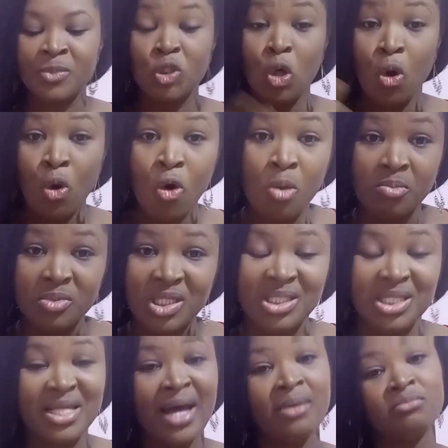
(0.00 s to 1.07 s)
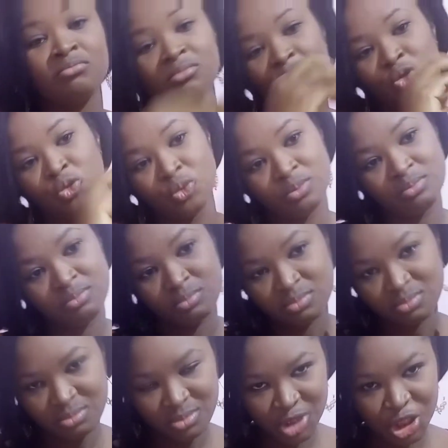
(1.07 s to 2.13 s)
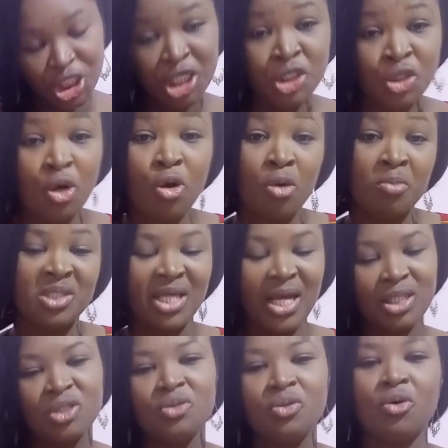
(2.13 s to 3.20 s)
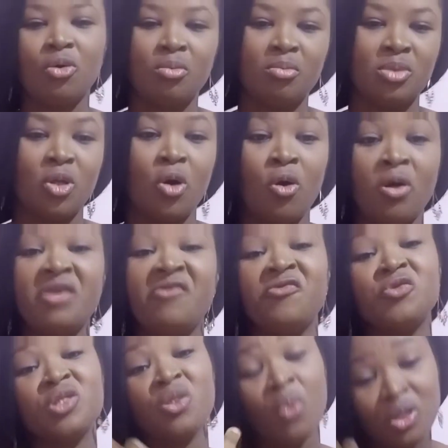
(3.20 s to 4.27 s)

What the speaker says: your combs is either you change your combs, get new combs, or if you still